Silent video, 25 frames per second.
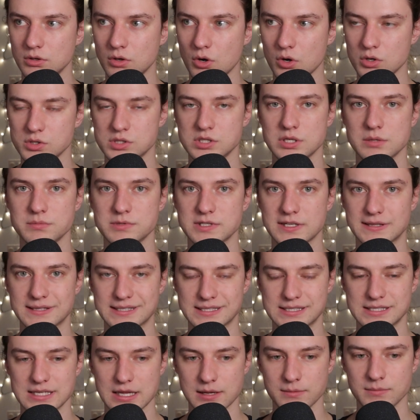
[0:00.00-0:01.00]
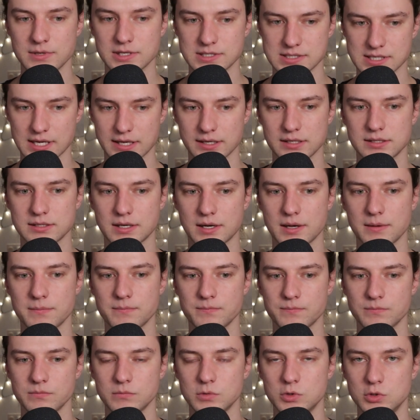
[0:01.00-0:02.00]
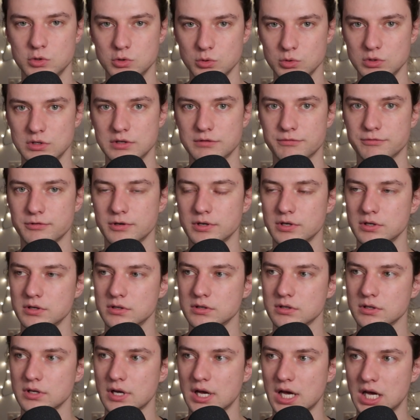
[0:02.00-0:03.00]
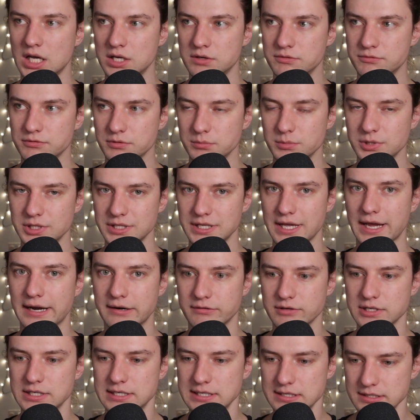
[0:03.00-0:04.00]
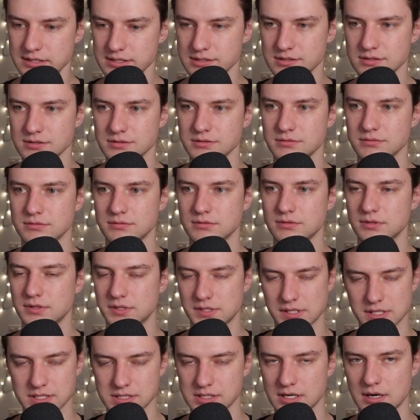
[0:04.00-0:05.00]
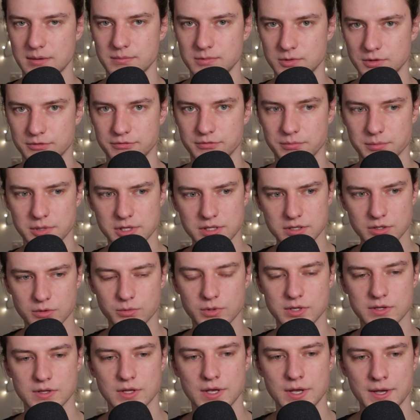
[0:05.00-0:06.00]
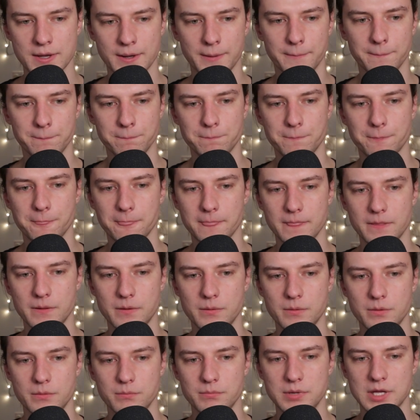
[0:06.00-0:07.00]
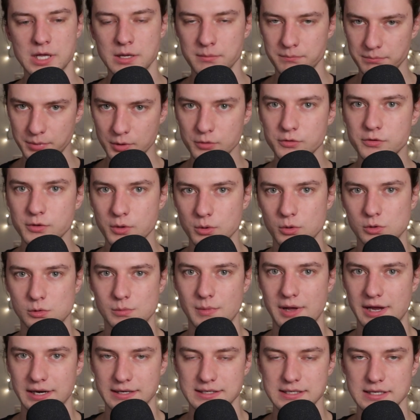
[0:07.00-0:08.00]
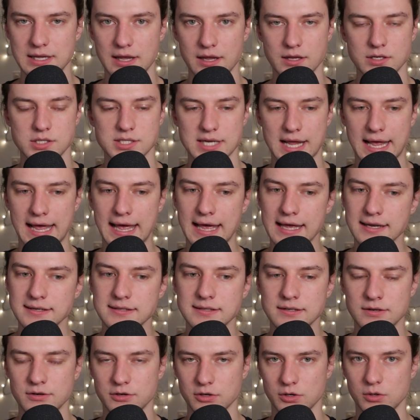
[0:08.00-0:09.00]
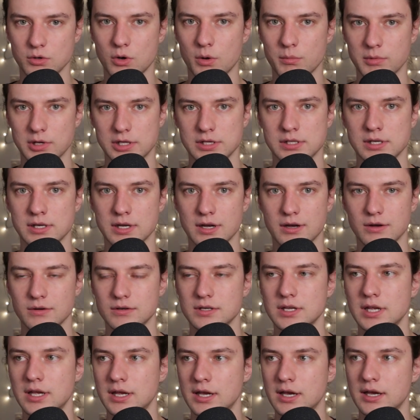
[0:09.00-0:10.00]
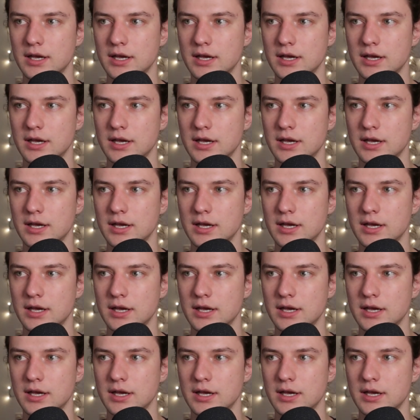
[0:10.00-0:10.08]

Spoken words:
concepts at the same exact time, 2 different unfamiliarities, things that I'm not familiar with, being both Colemak DH and an ergonomic layout,